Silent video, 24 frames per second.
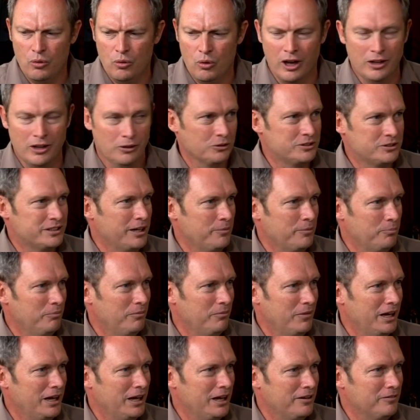I looked
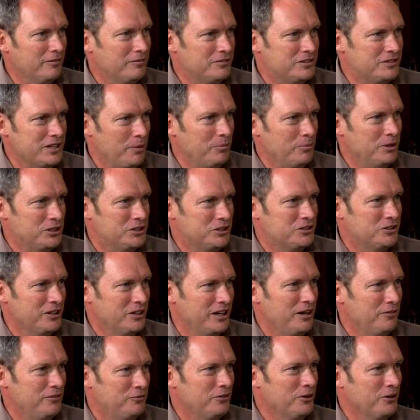up uh, damage to
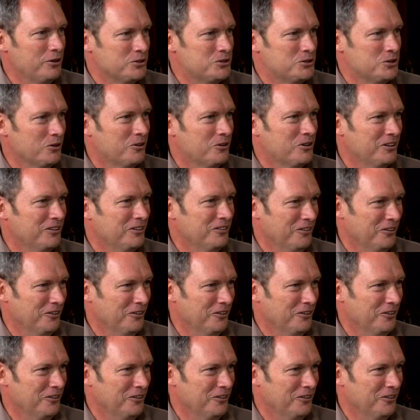headphone socket